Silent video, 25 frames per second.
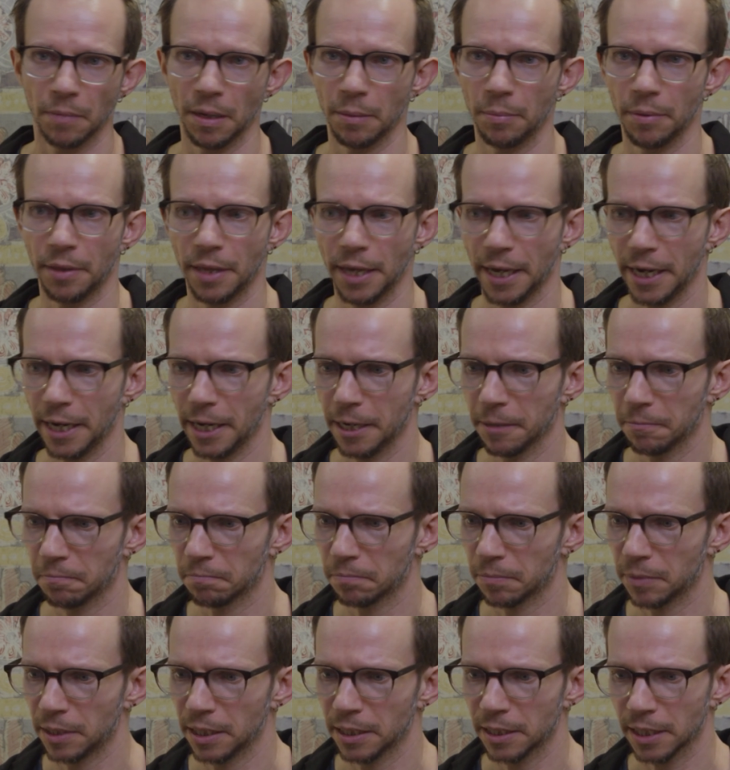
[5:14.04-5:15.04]
Maybe they
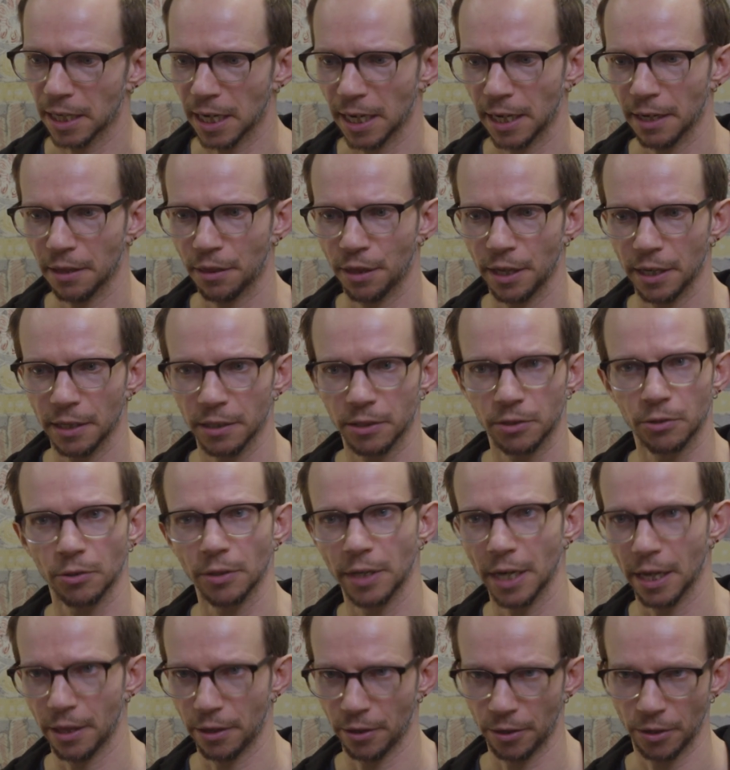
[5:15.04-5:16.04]
decide things
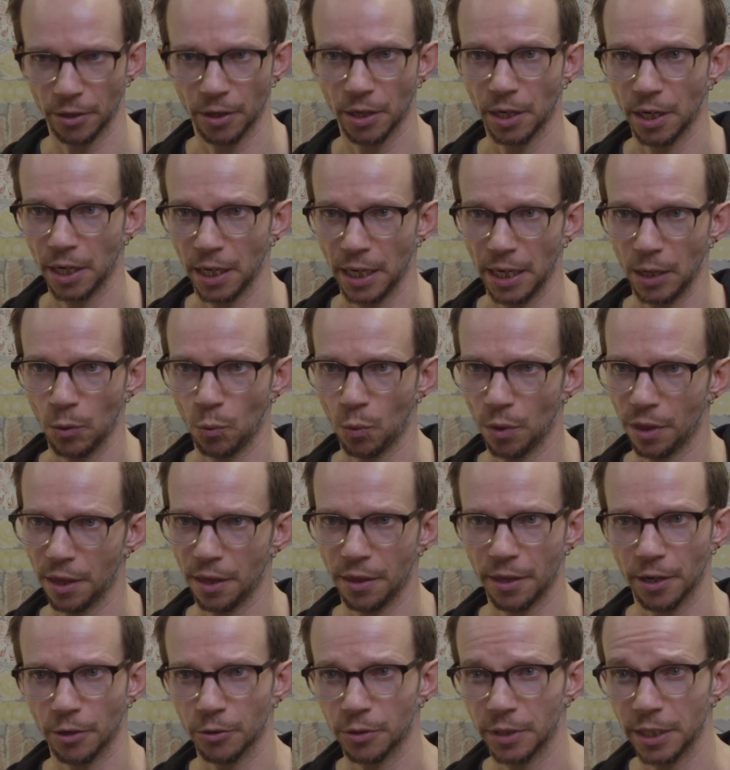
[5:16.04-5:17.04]
together
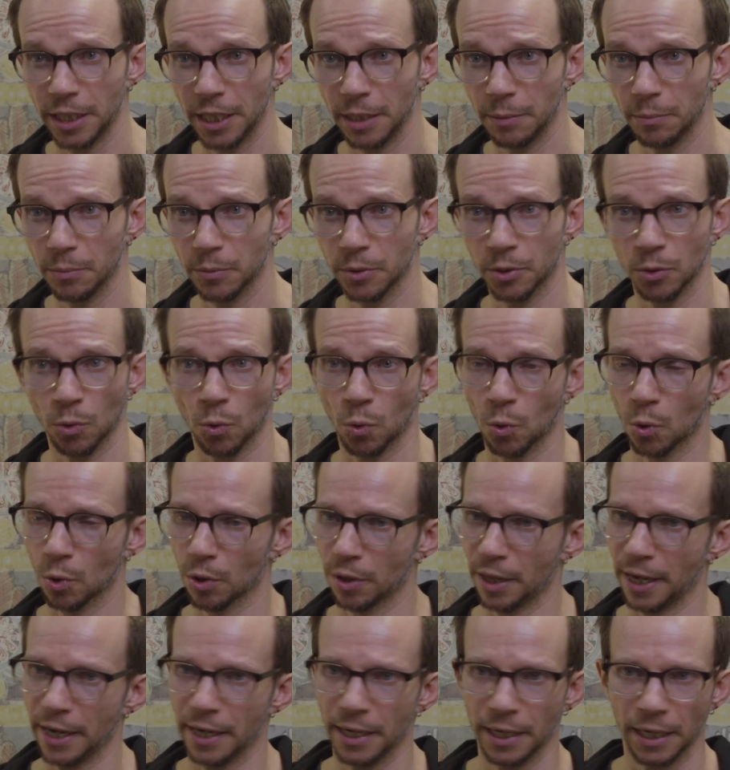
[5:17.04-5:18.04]
within their teams, or
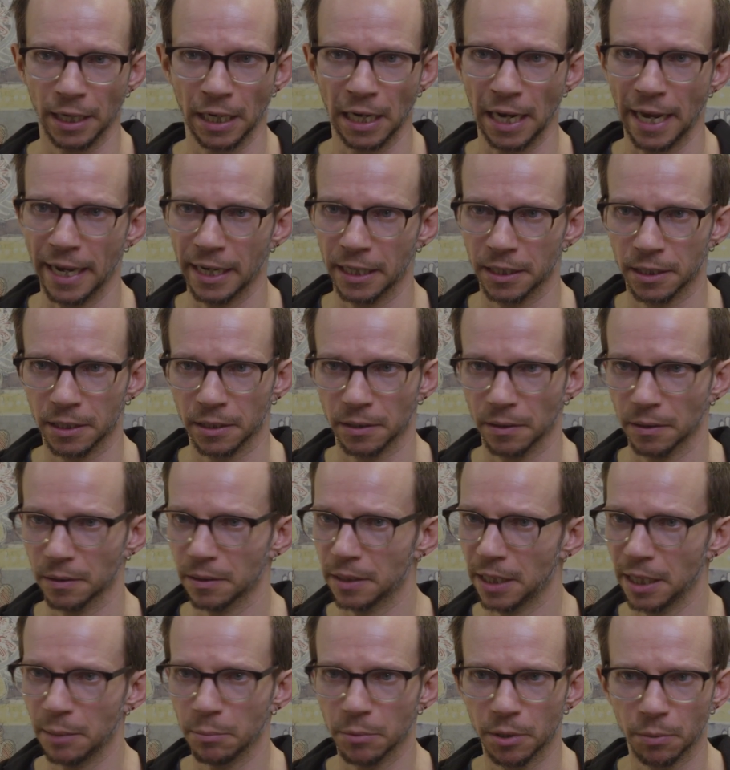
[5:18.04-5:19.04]
they elect
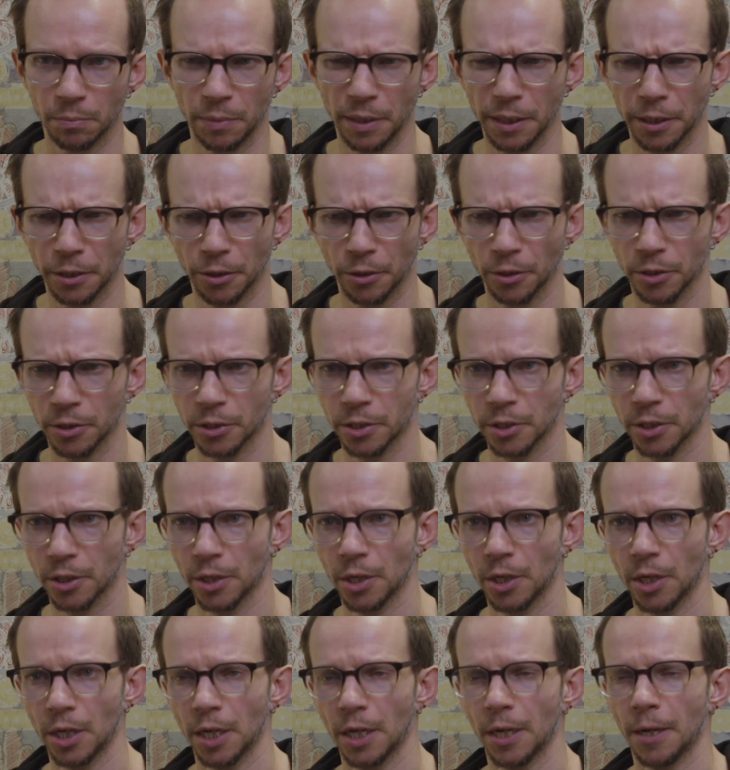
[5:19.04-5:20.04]
team speakers.
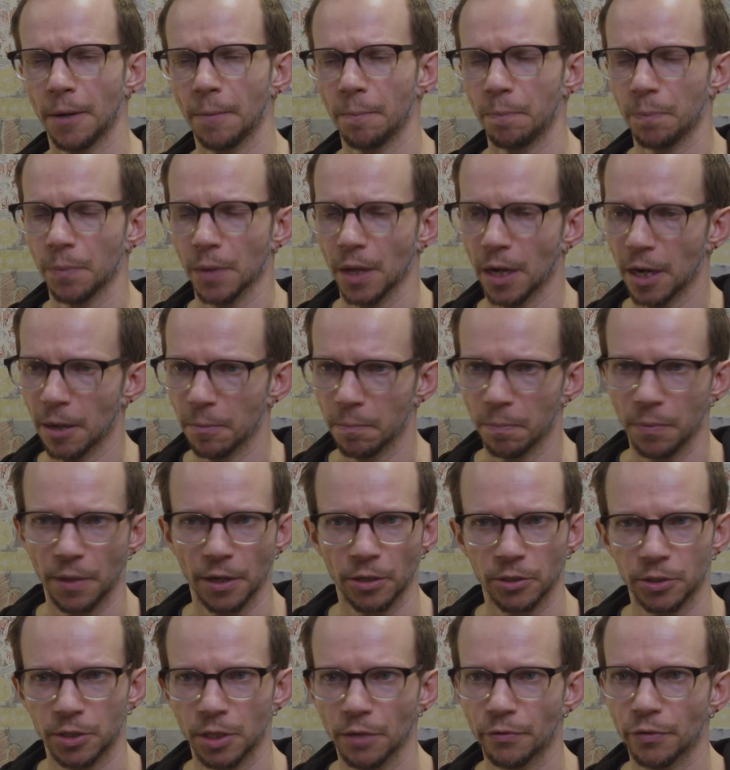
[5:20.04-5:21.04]

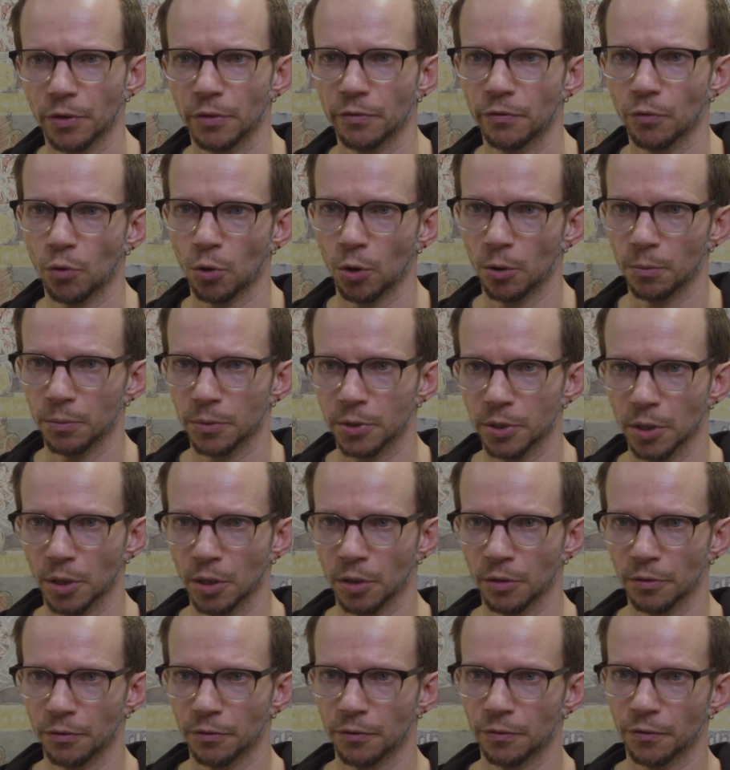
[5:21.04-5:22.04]
There's different forms
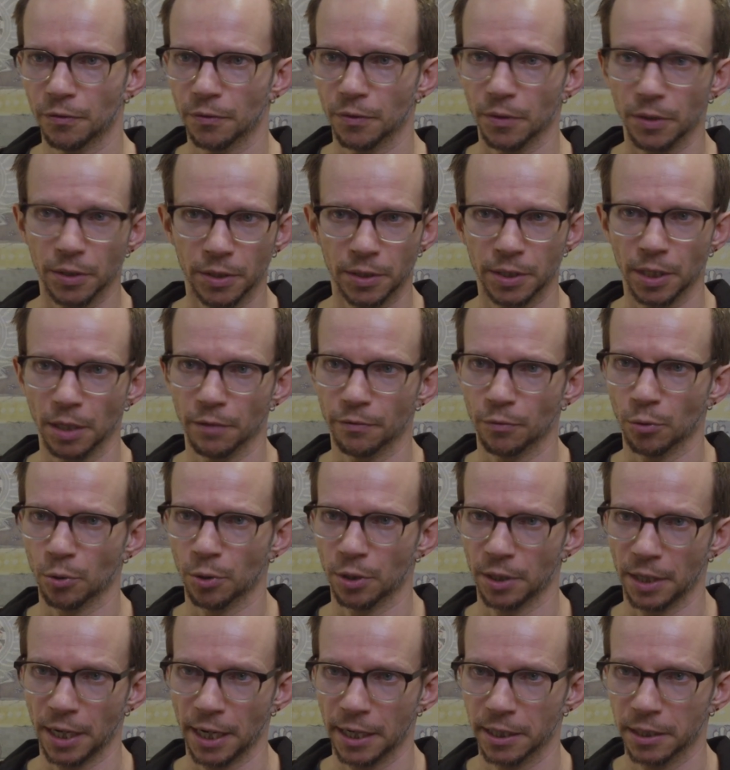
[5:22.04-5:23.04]
of
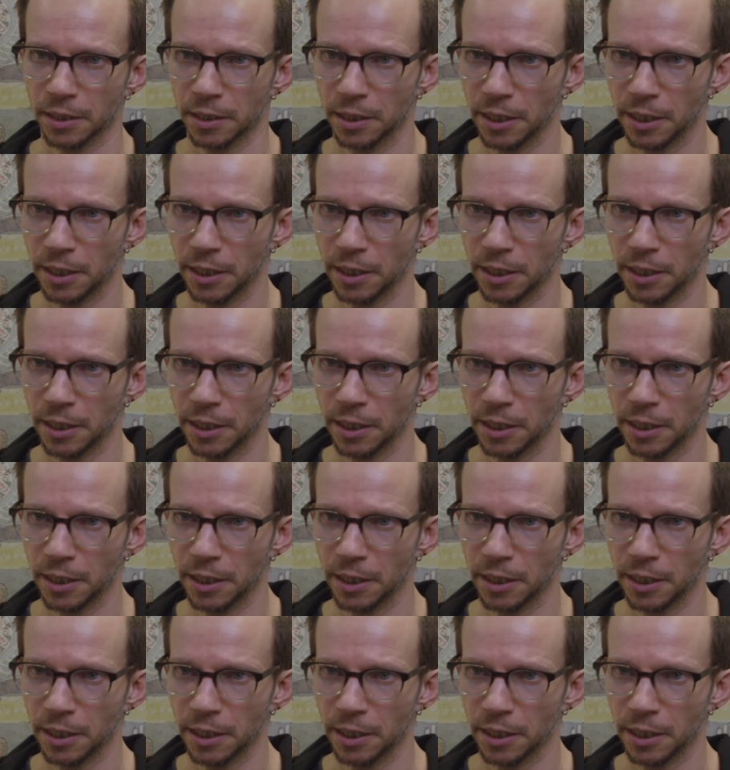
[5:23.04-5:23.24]
self-organized